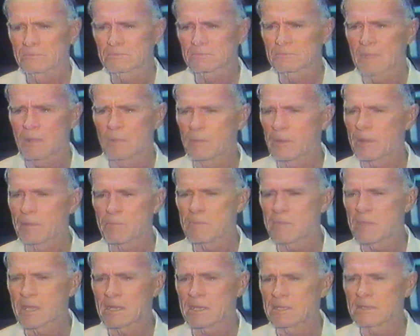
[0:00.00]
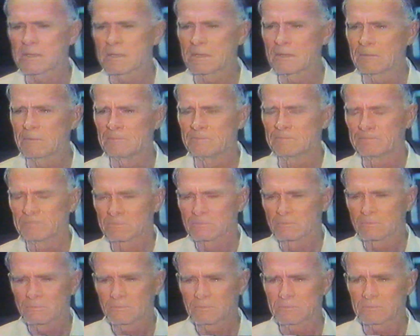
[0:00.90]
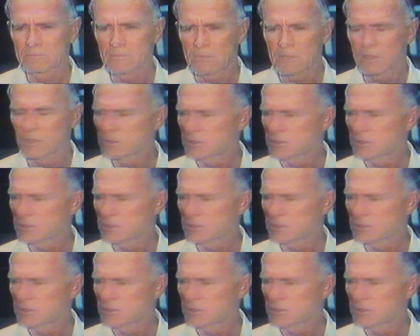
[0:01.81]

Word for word: I'm not mad at them. They're